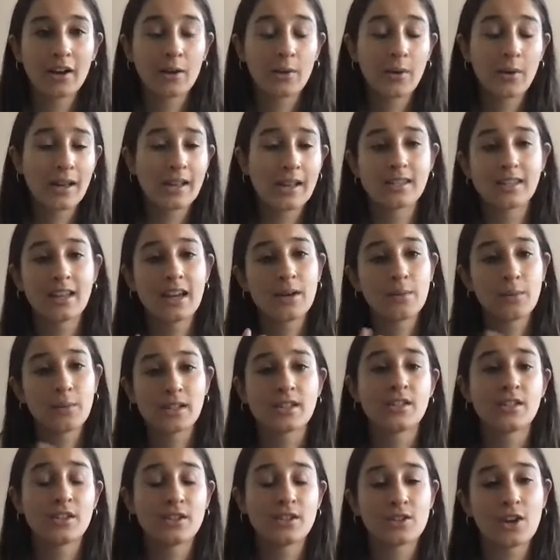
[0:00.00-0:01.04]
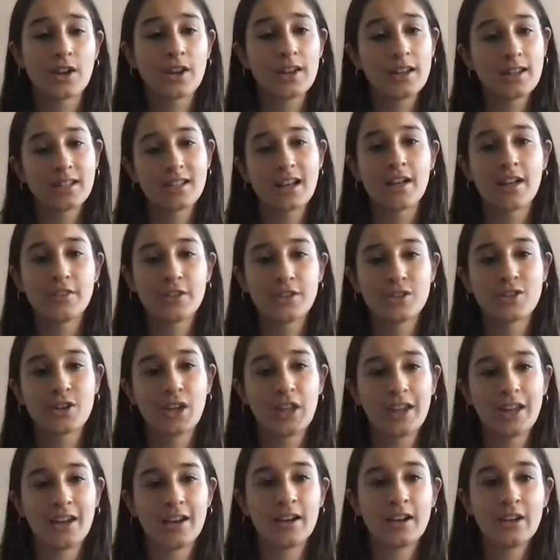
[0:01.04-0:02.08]
Queensland, Western Australia, South
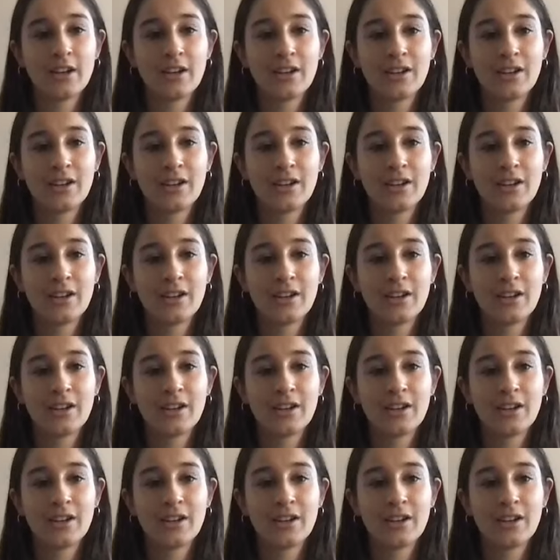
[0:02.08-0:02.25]
Australia,